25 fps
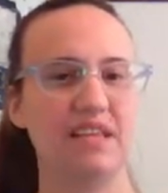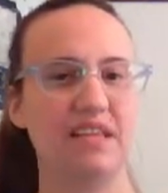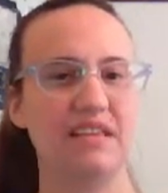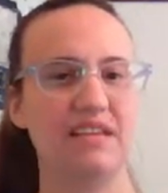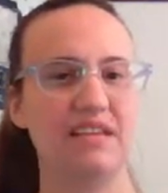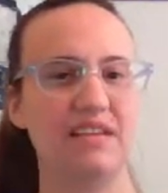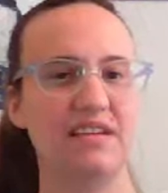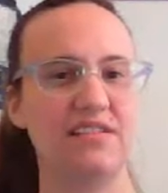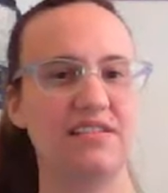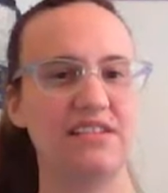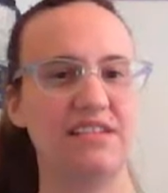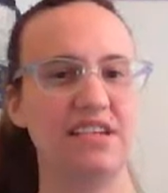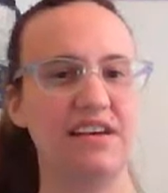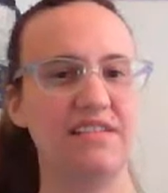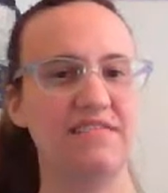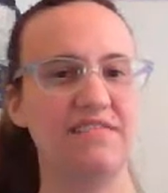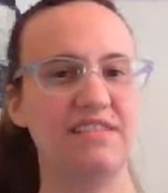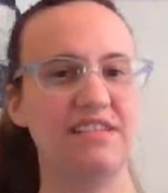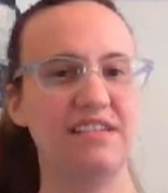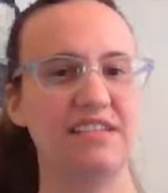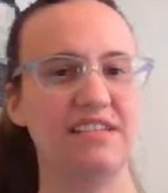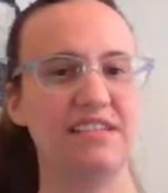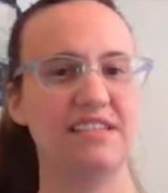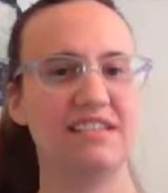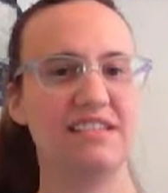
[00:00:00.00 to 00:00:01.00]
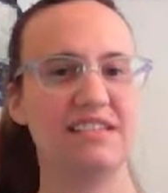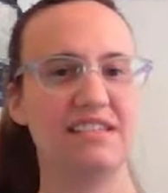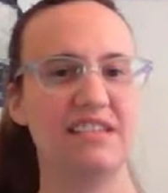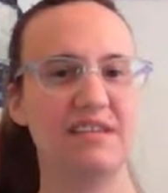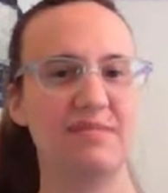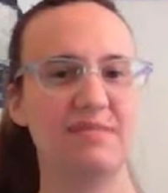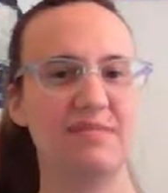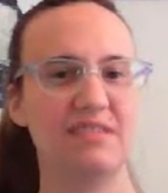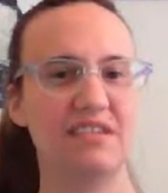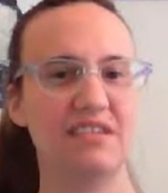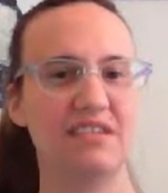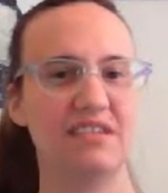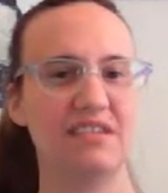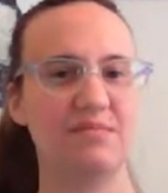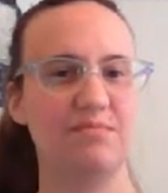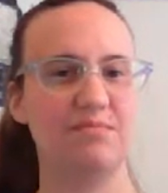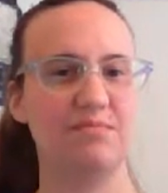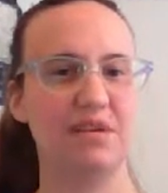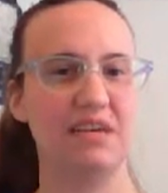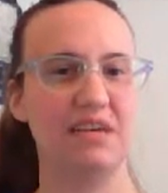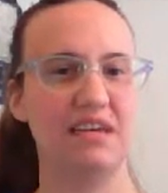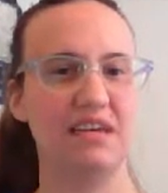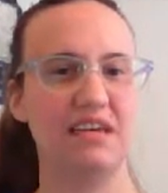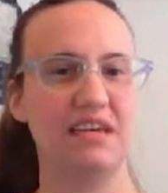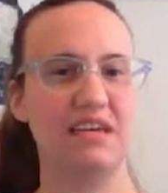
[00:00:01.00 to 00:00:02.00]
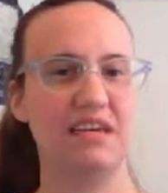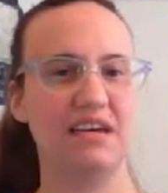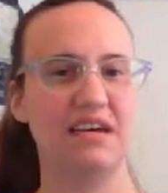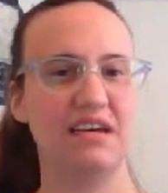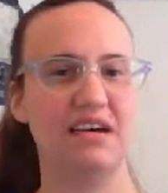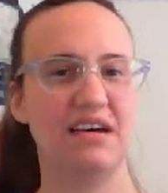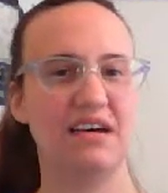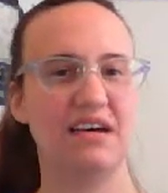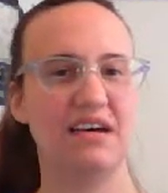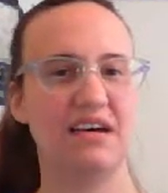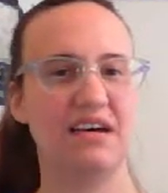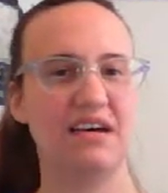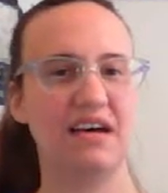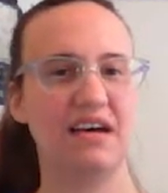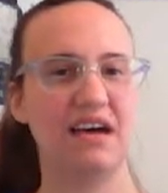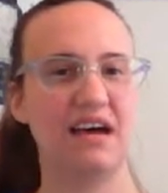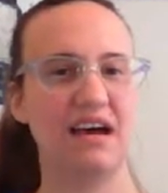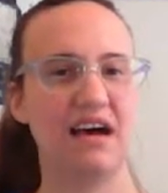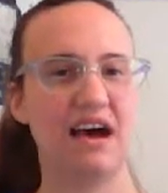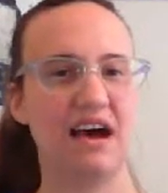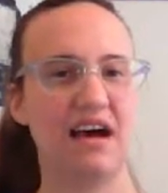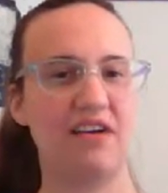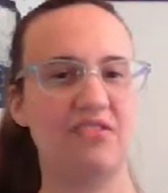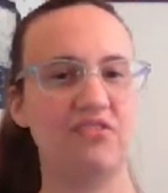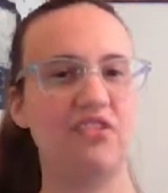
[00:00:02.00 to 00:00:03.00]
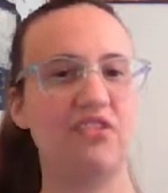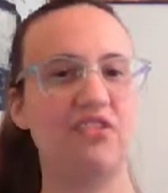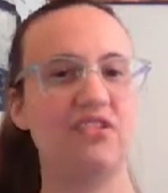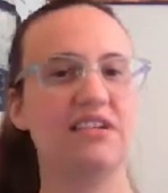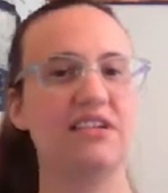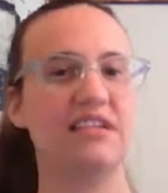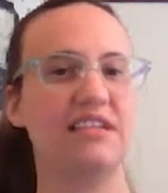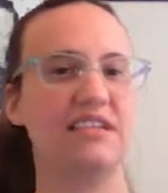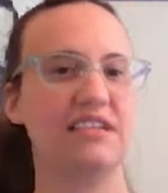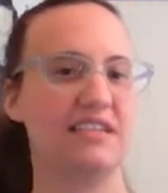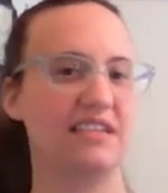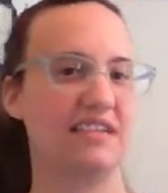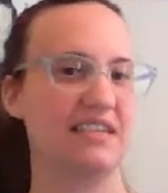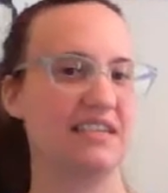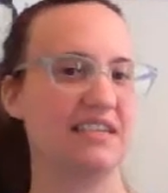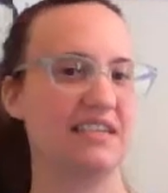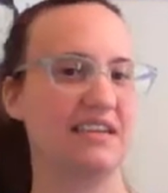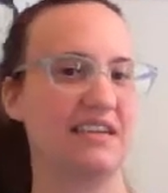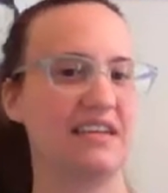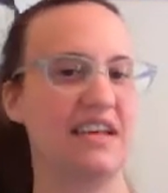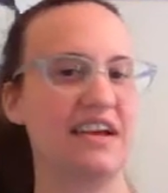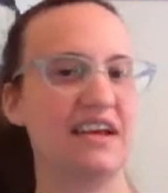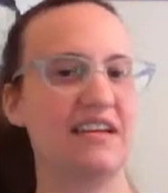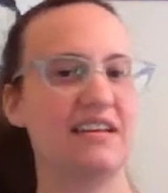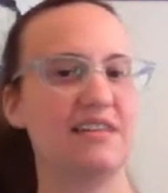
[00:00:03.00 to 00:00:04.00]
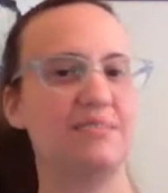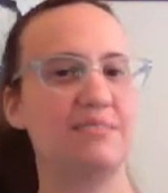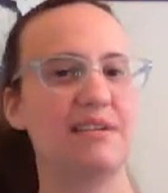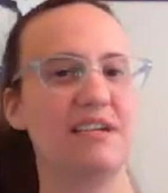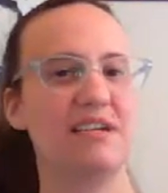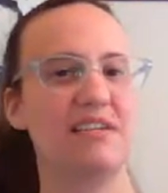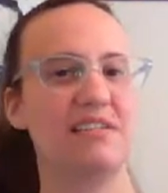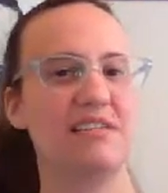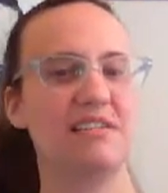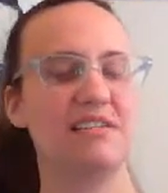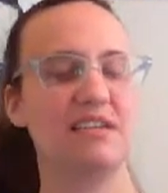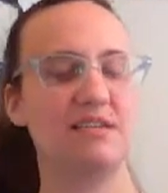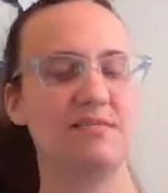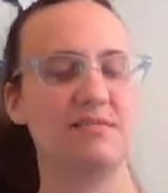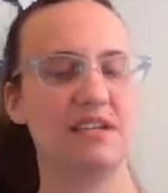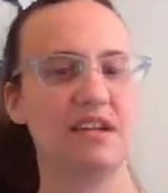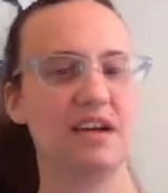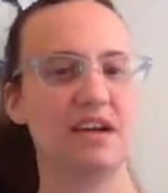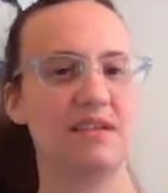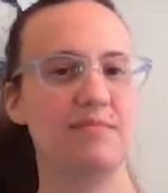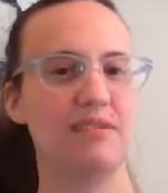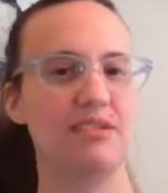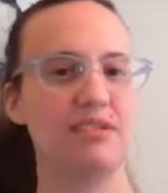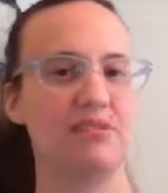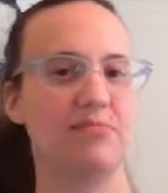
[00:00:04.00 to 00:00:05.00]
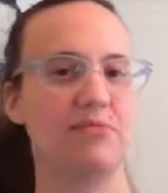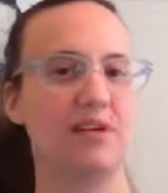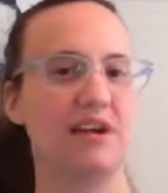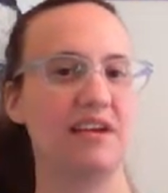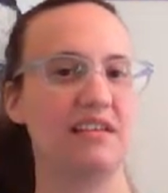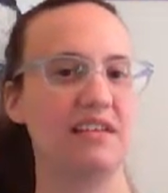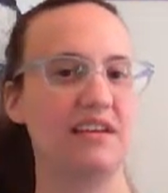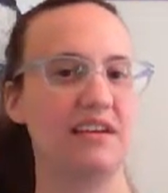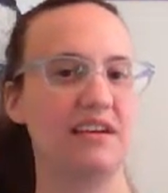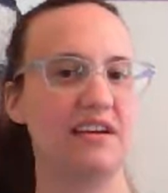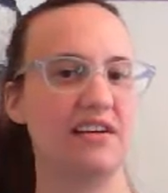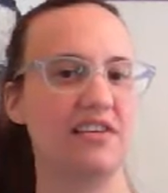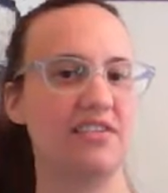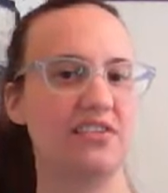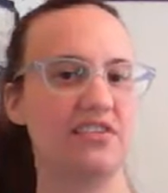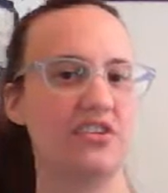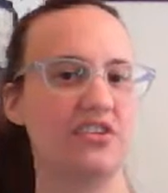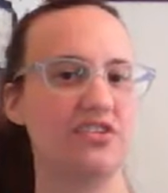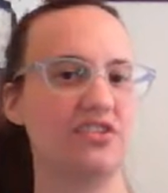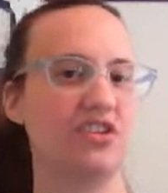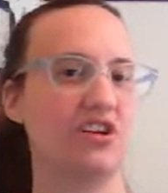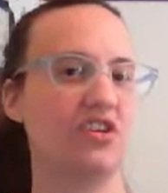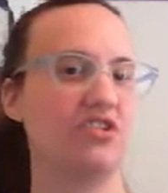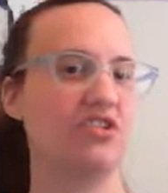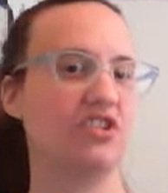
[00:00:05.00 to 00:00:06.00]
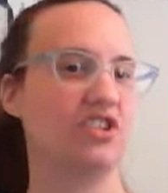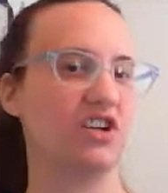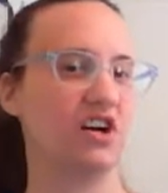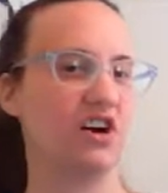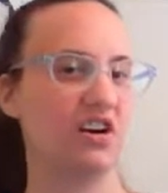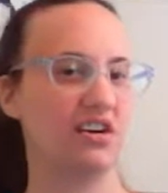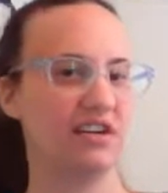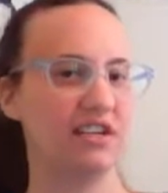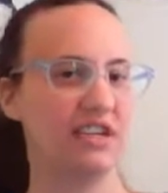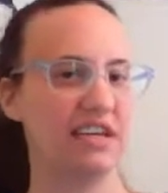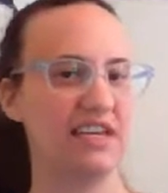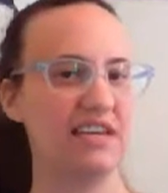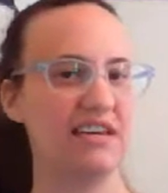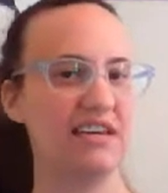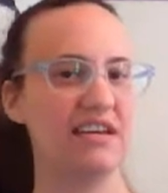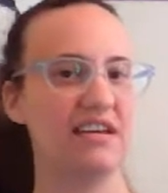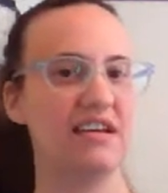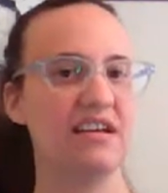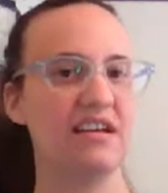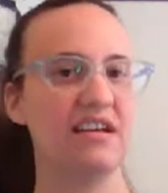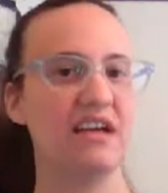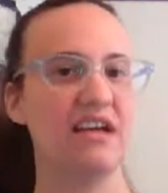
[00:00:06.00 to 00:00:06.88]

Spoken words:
there definitely seems to be, I'll call it a disconnect, because sometimes the way the characters are talking,